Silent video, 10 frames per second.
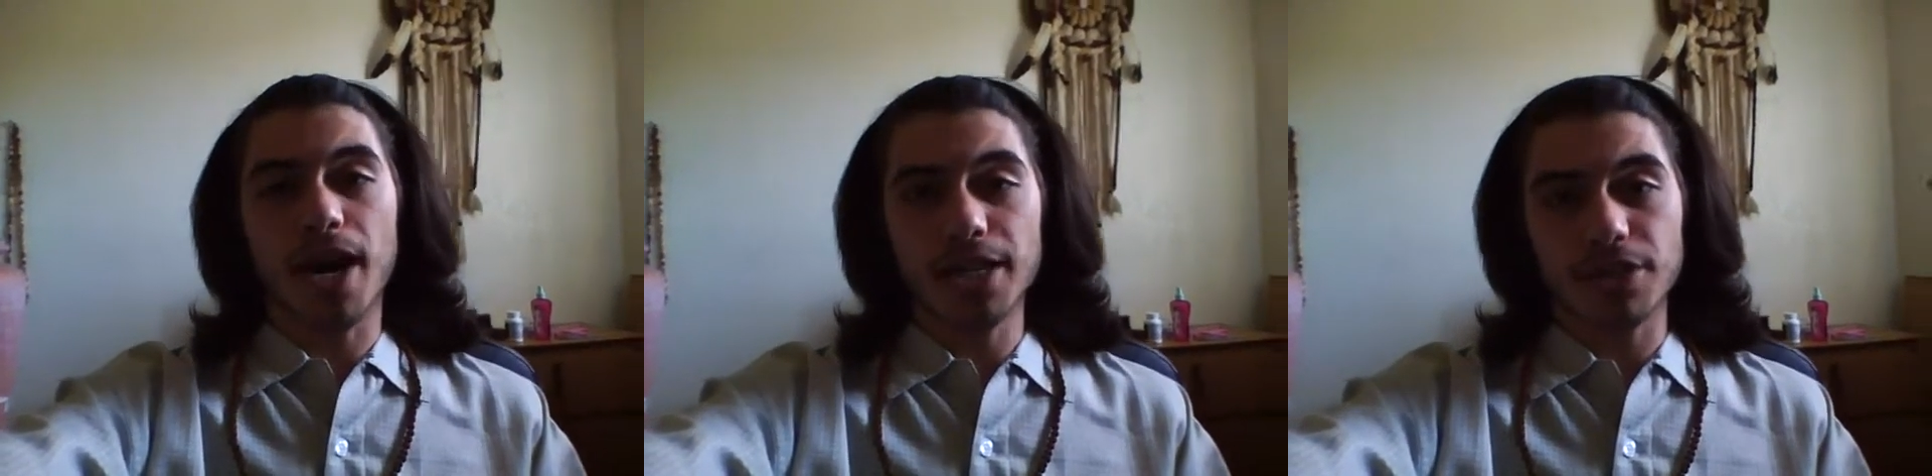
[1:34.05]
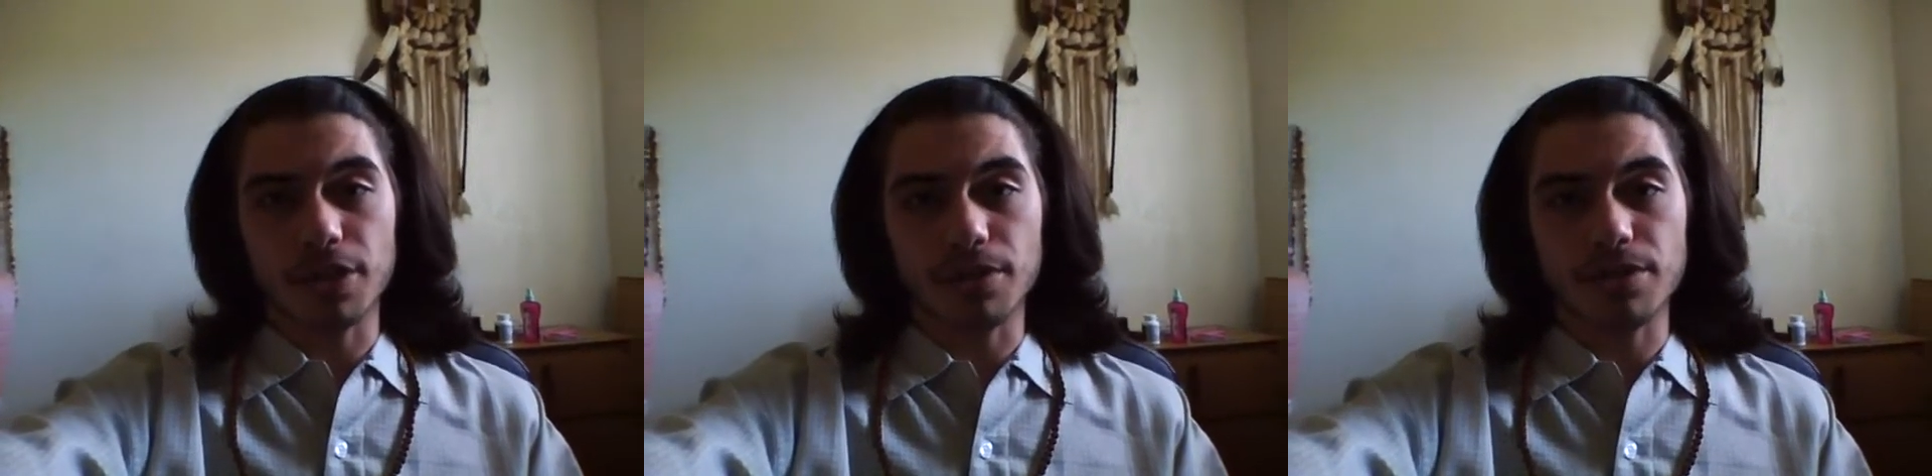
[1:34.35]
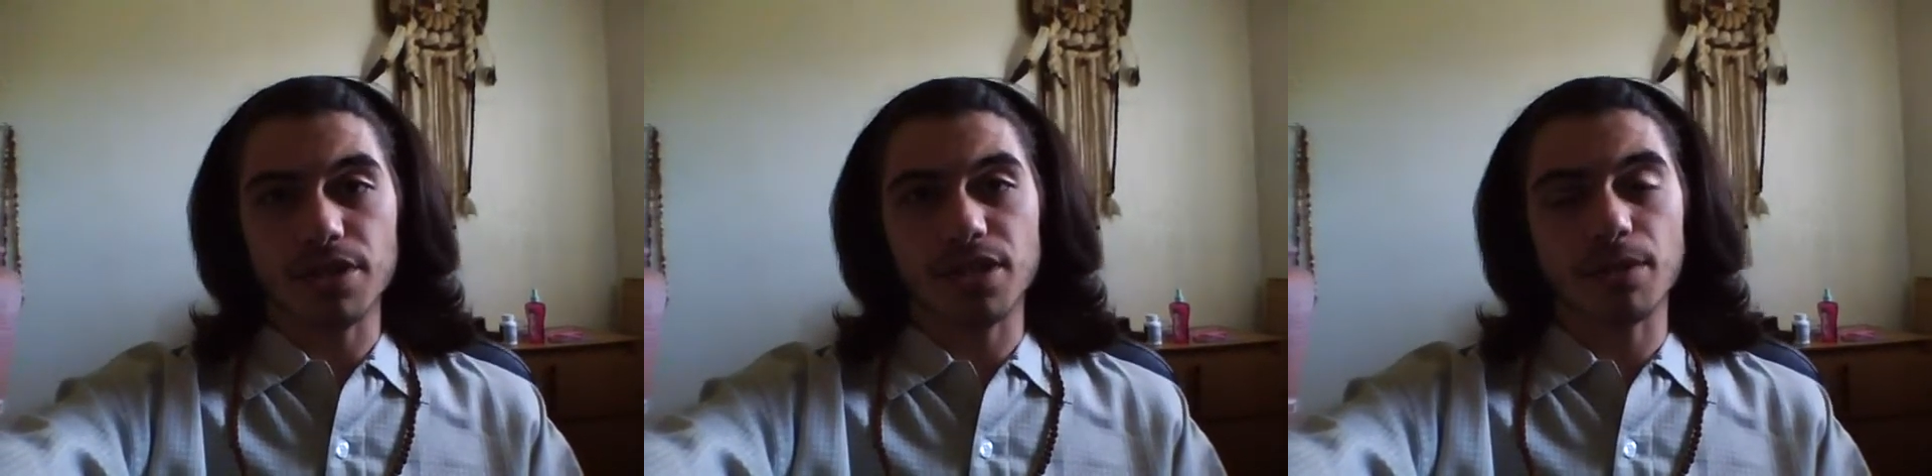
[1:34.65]
I
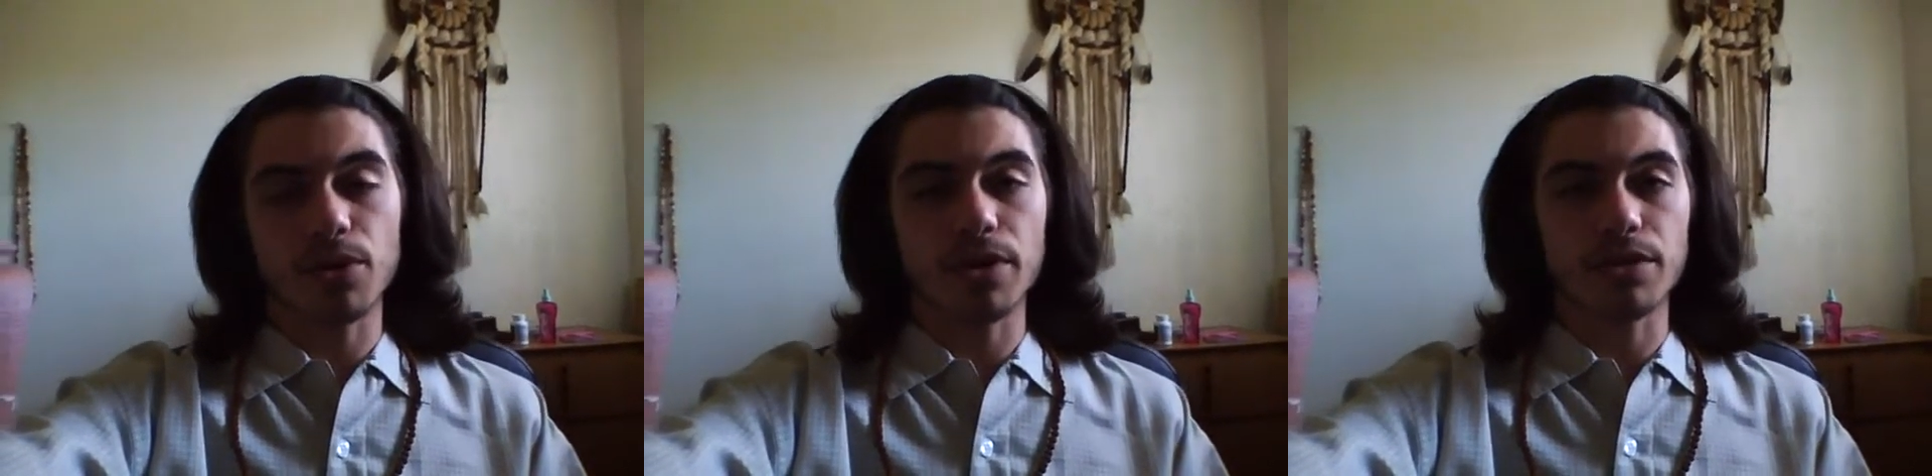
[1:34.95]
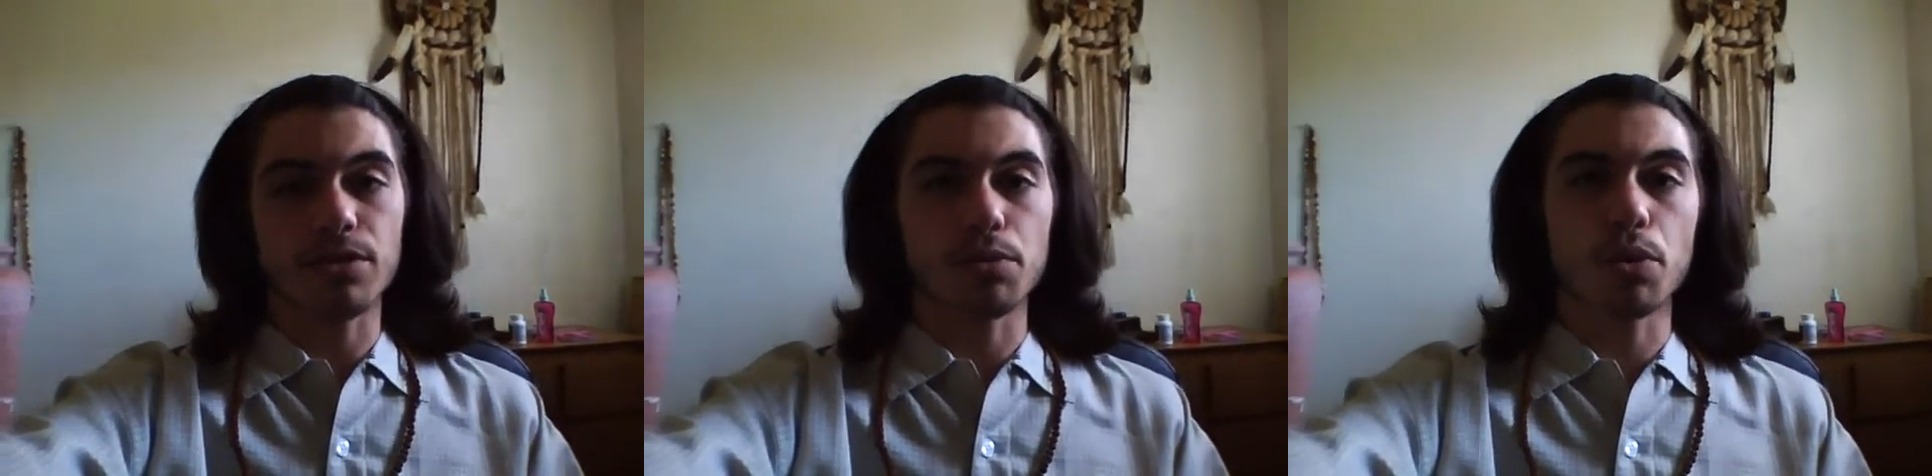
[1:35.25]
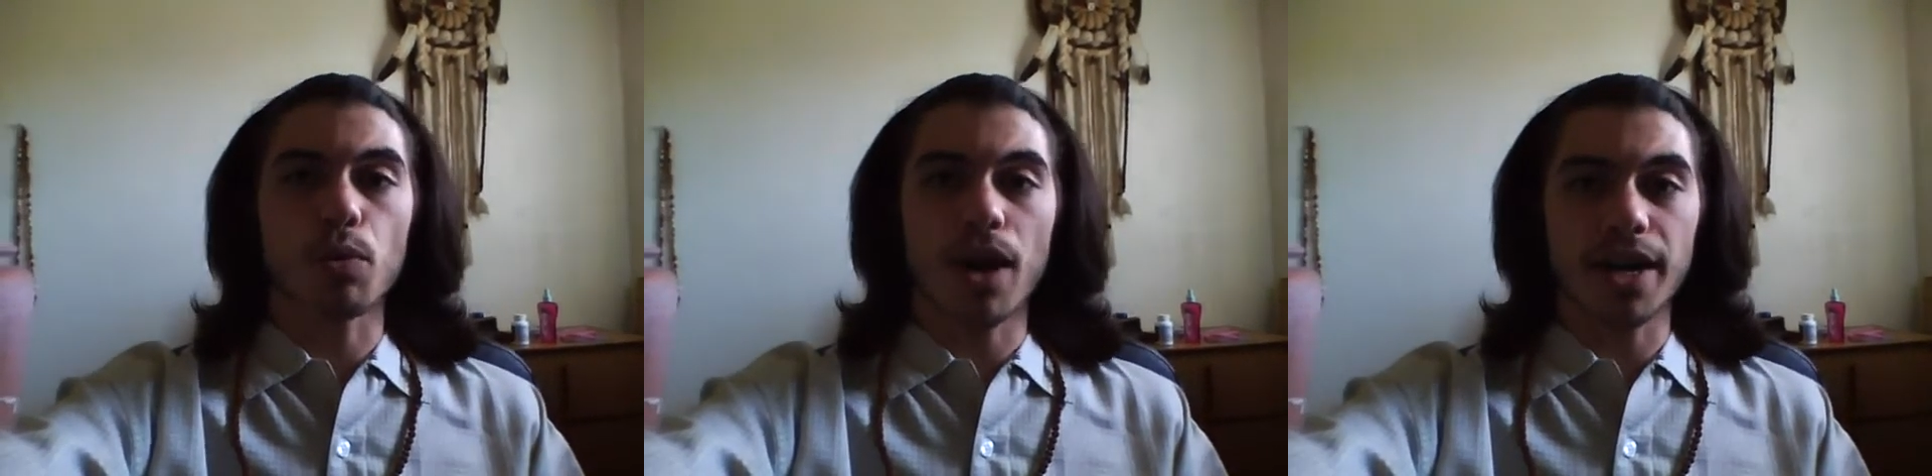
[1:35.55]
chose is I'm going to
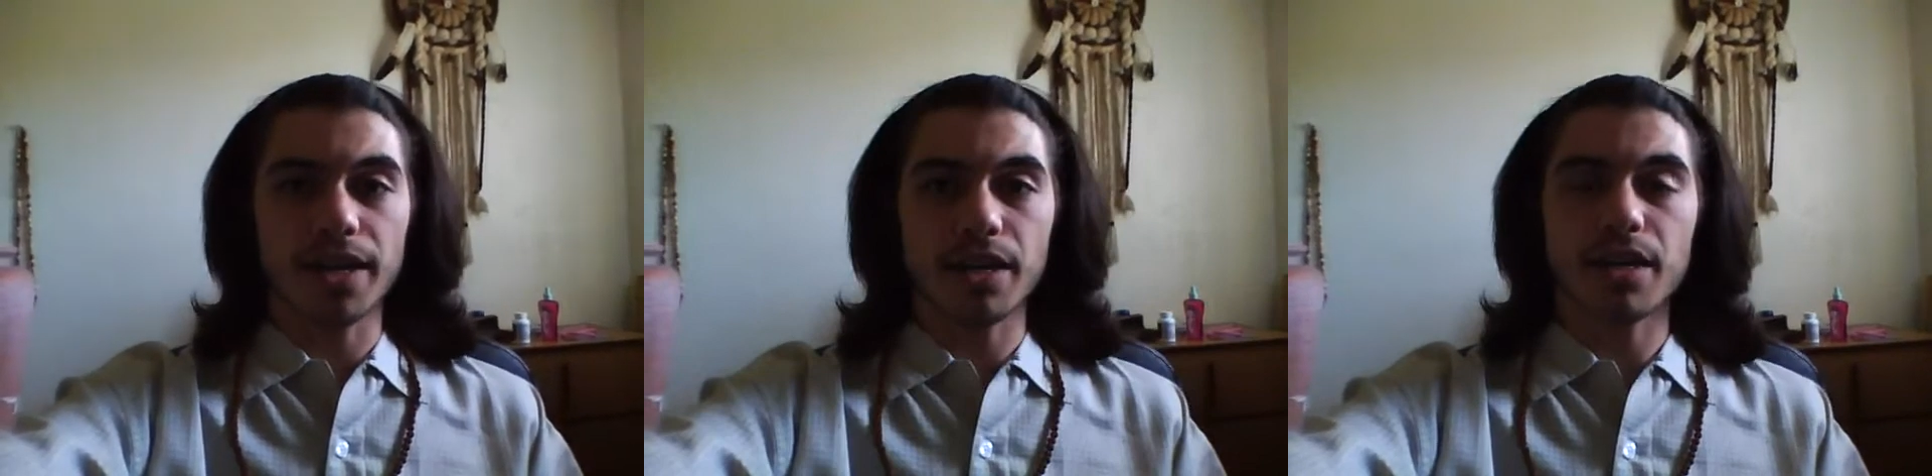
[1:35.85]
Hawaii,